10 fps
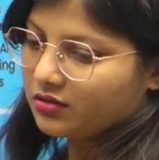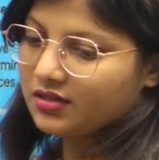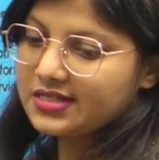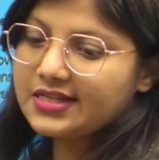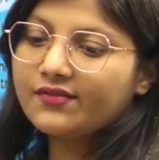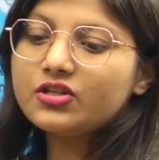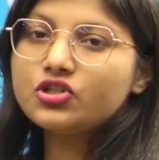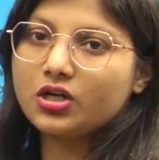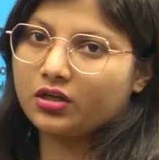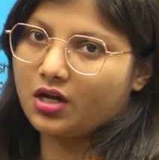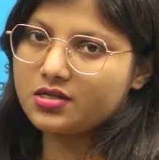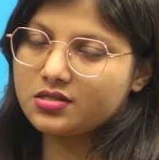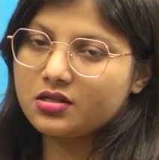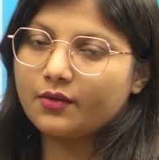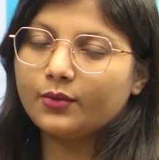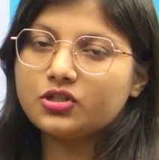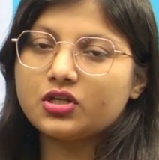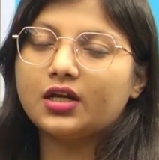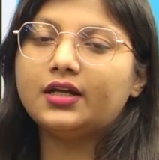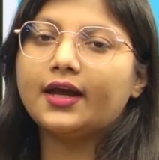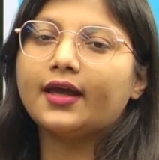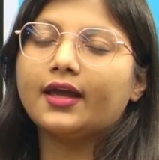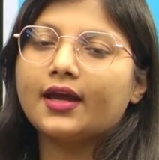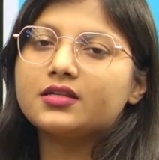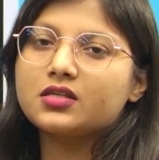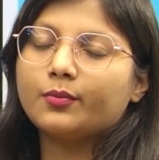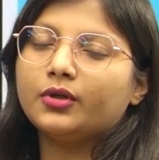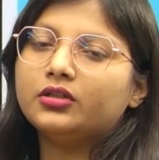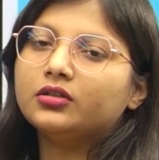the 7 chakras which India AI Summit